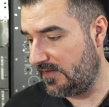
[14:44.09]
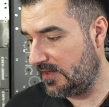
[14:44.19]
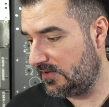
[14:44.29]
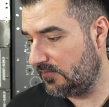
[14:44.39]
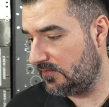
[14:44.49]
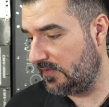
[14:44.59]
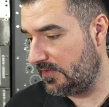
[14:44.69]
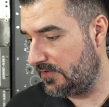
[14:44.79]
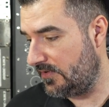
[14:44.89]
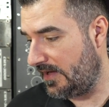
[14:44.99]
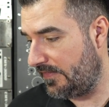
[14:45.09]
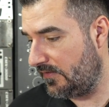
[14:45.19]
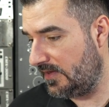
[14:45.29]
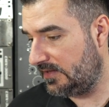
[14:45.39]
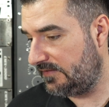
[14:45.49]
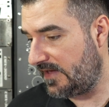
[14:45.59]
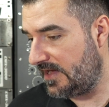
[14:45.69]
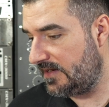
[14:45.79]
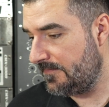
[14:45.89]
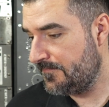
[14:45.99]
EQ. You have the X
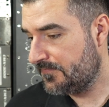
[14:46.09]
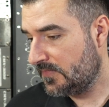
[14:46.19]
fade.